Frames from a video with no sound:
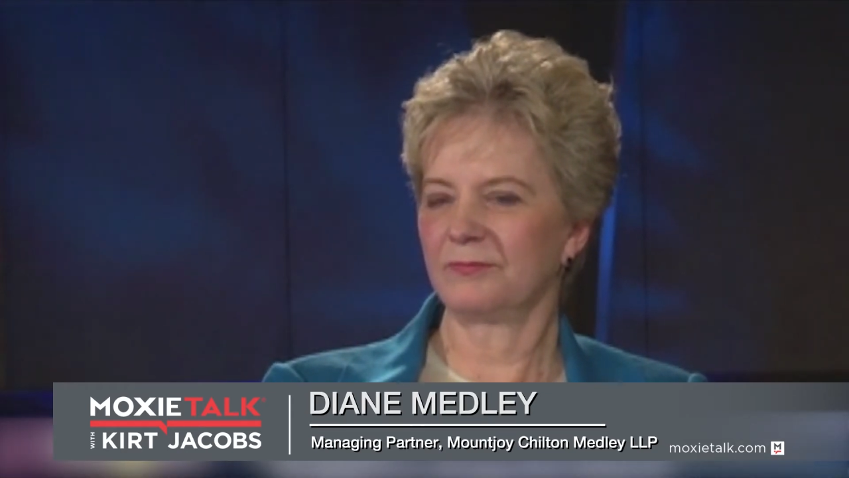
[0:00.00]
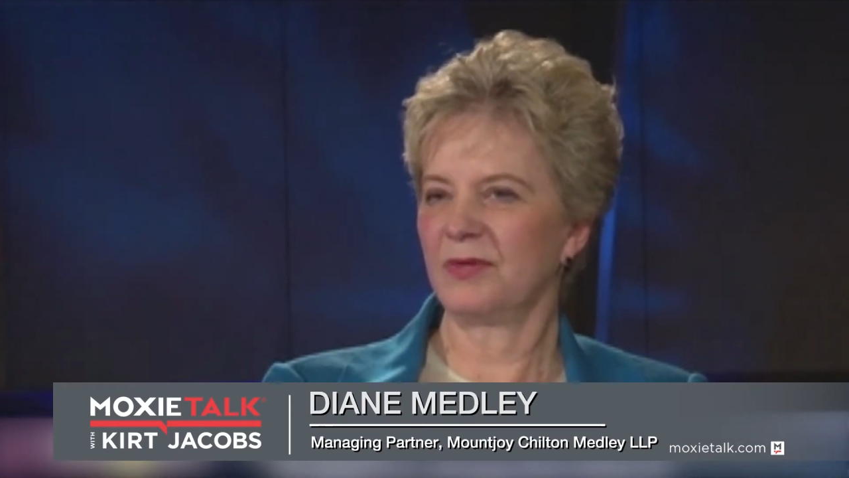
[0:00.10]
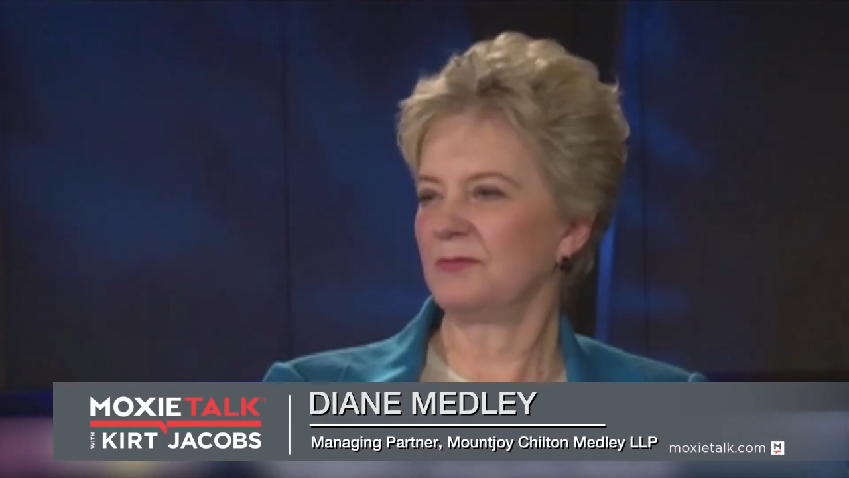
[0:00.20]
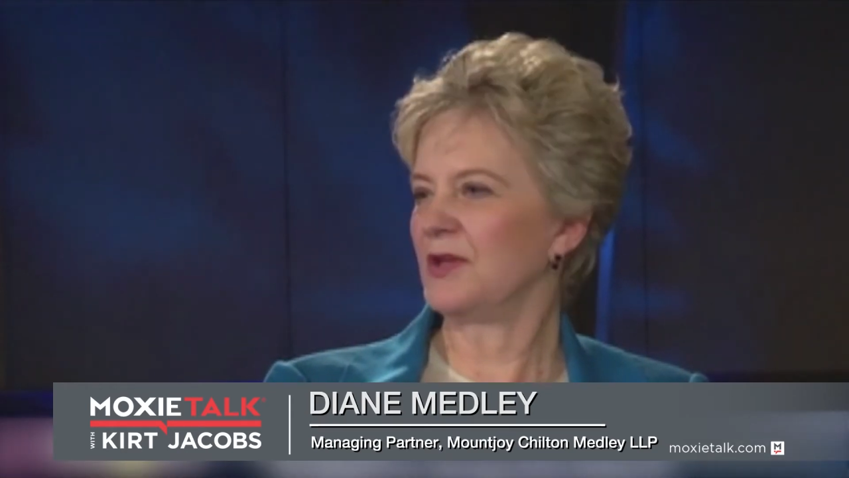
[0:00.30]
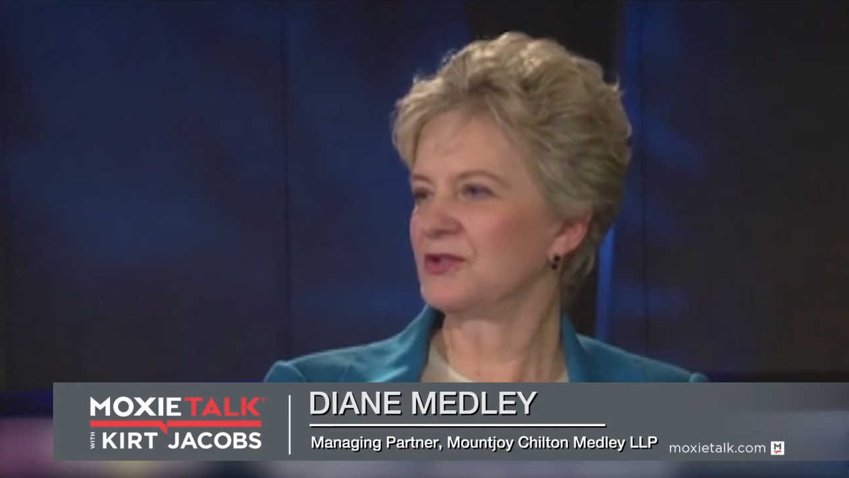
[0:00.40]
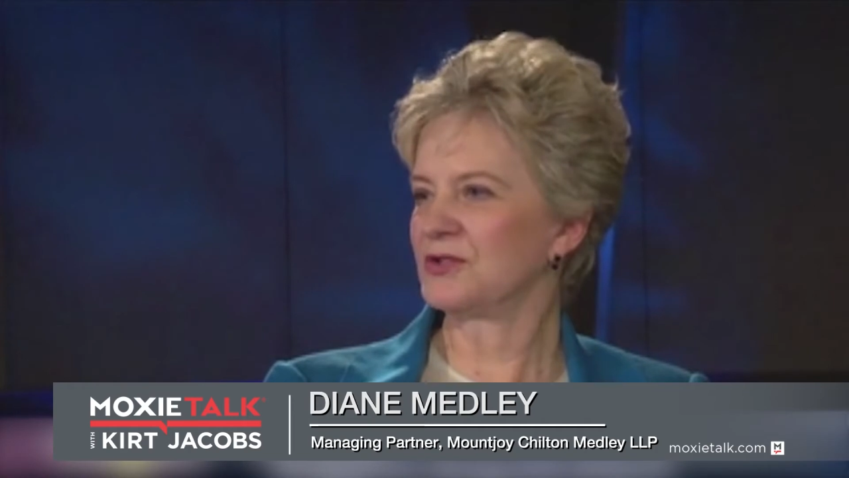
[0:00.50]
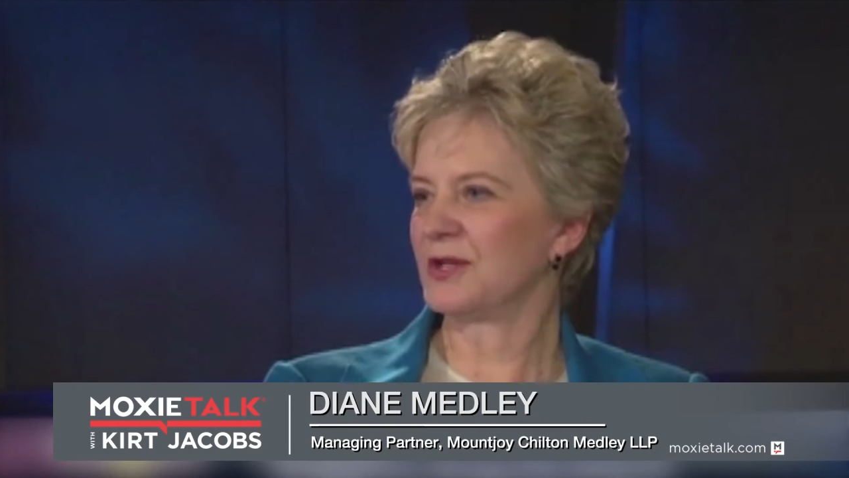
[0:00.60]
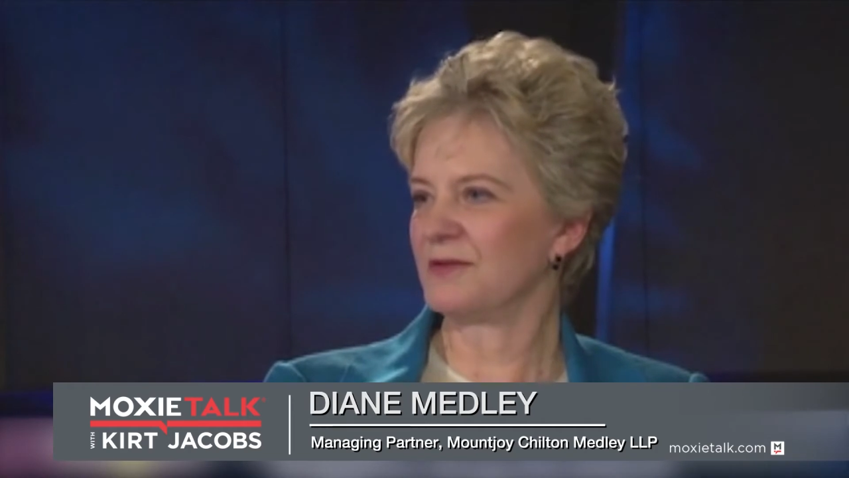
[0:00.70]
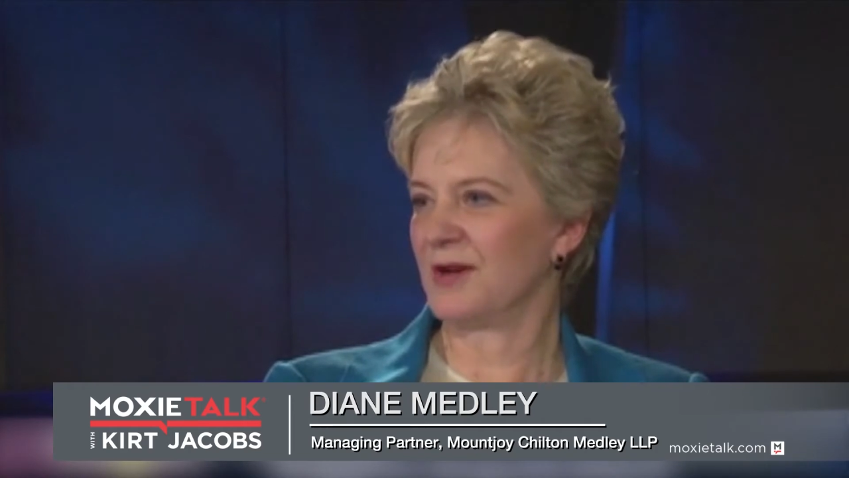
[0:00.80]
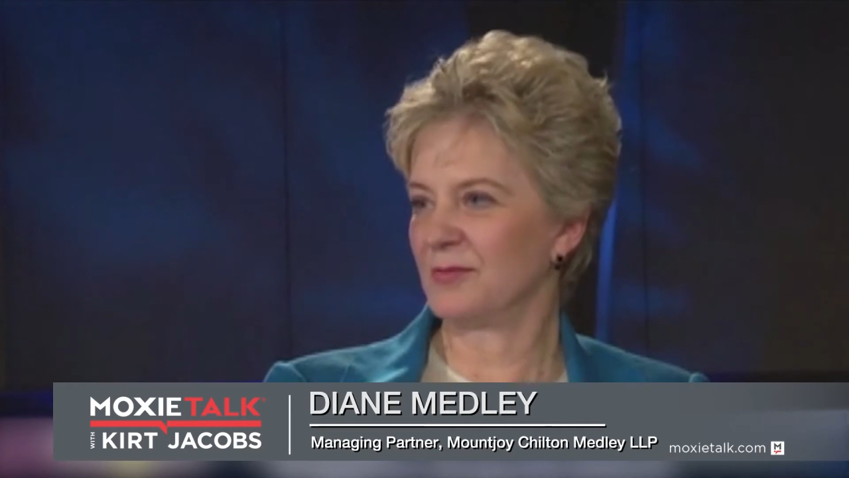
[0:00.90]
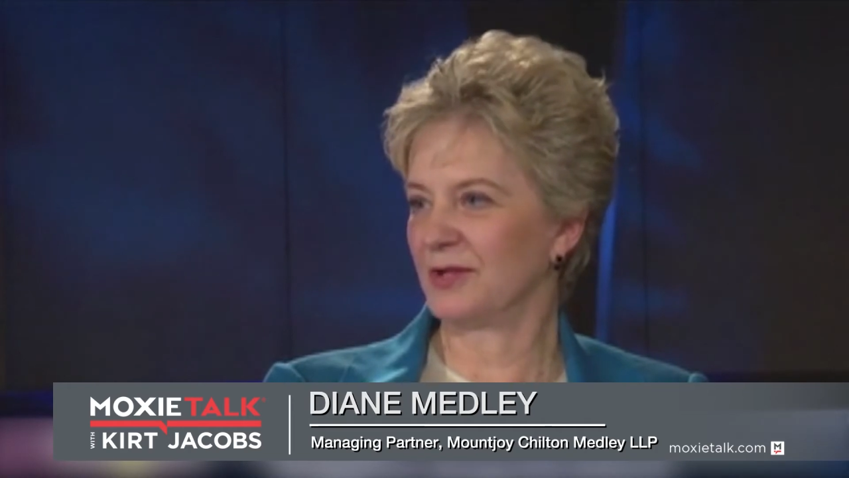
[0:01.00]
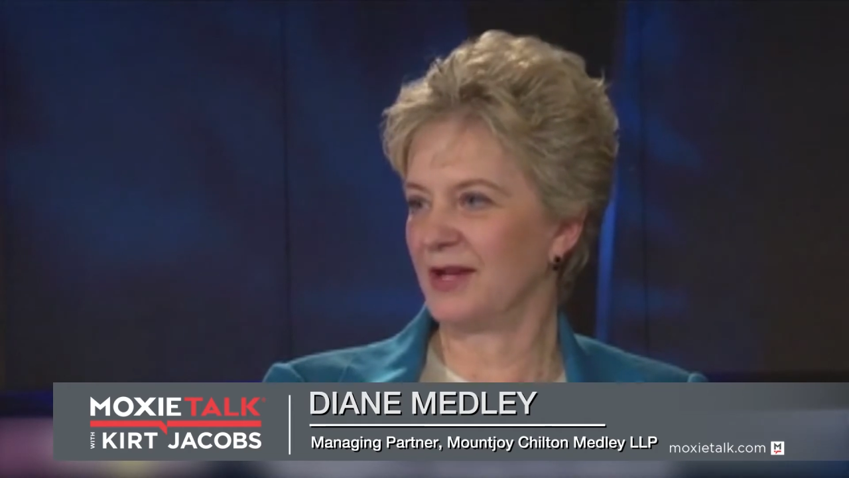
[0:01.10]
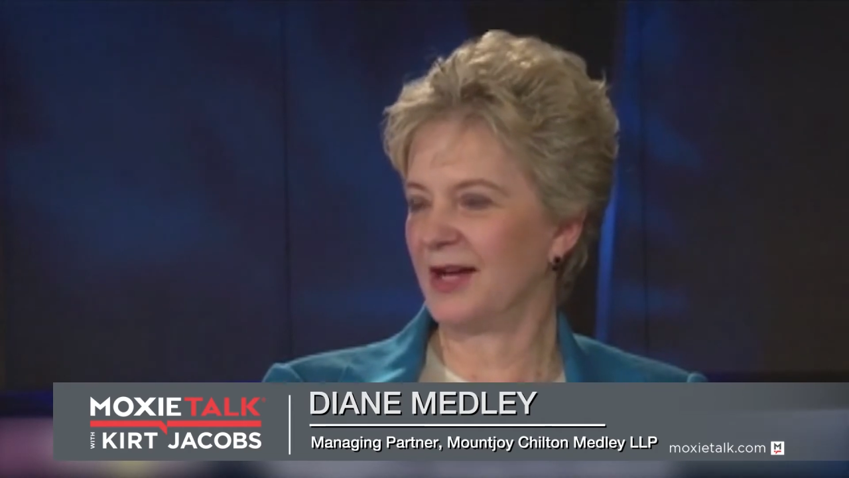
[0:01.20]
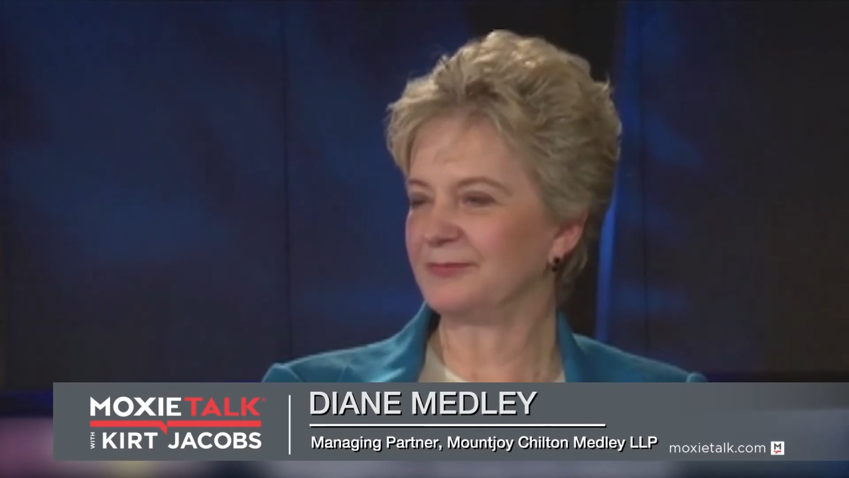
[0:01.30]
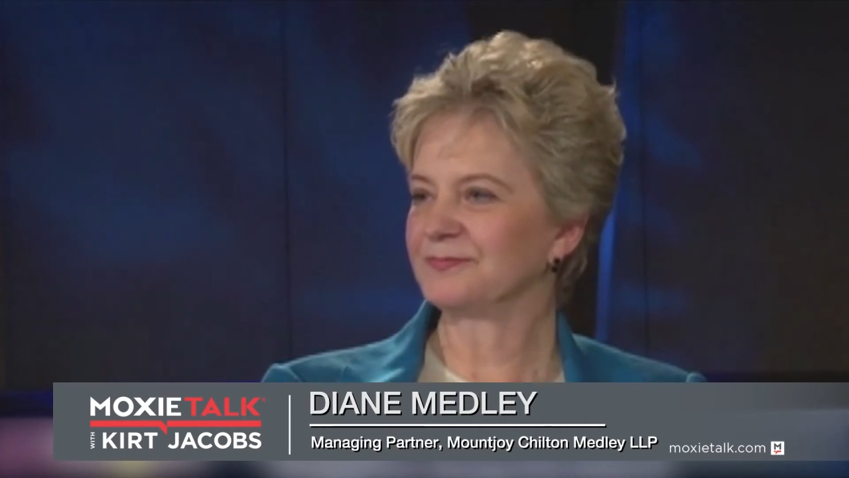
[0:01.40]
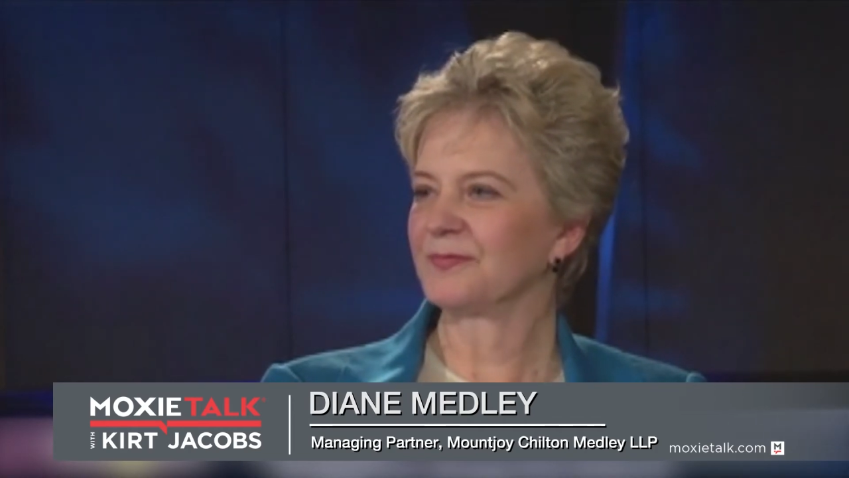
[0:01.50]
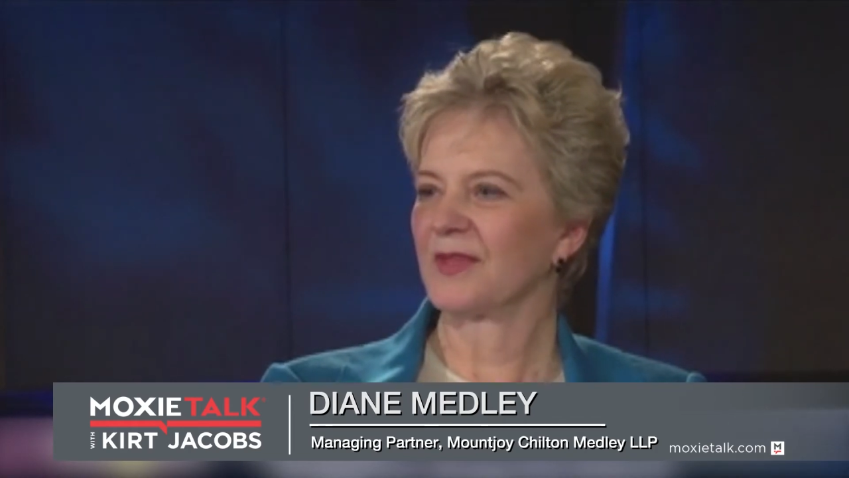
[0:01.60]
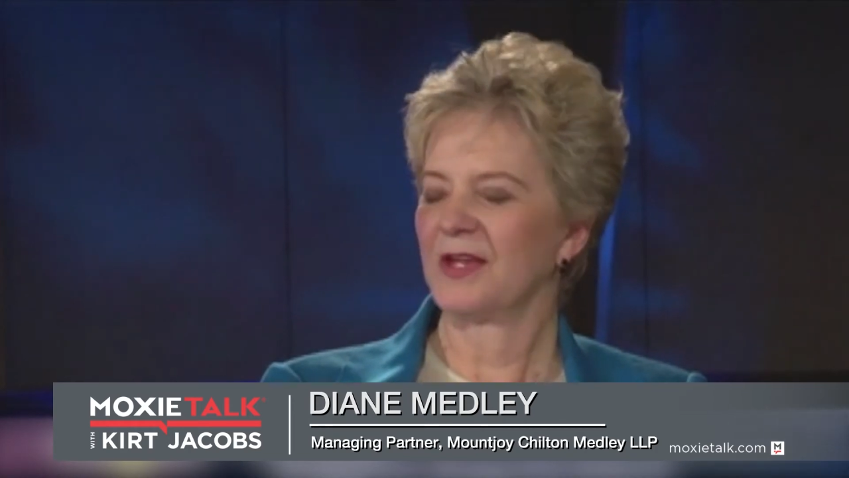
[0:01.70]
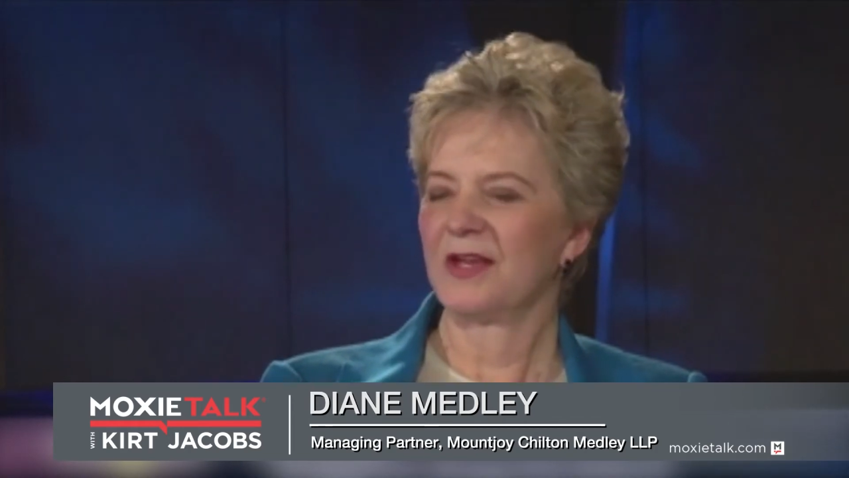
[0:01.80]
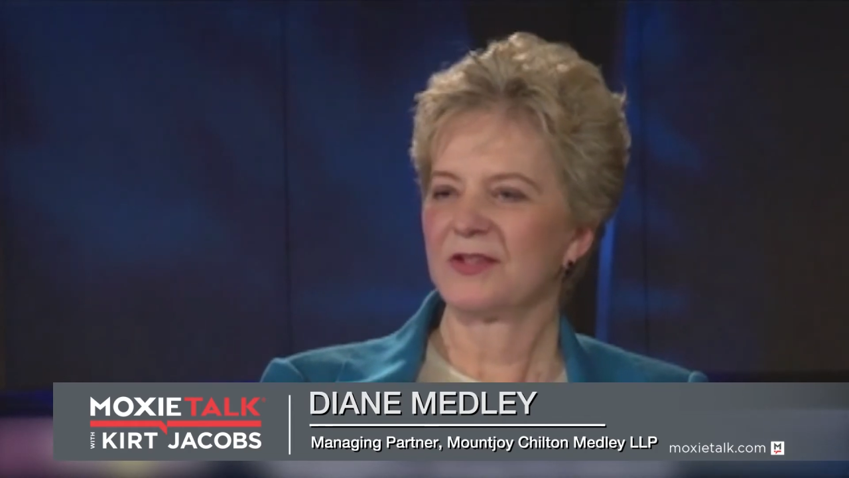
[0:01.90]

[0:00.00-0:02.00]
beat yourself up a lot. Oh, yeah.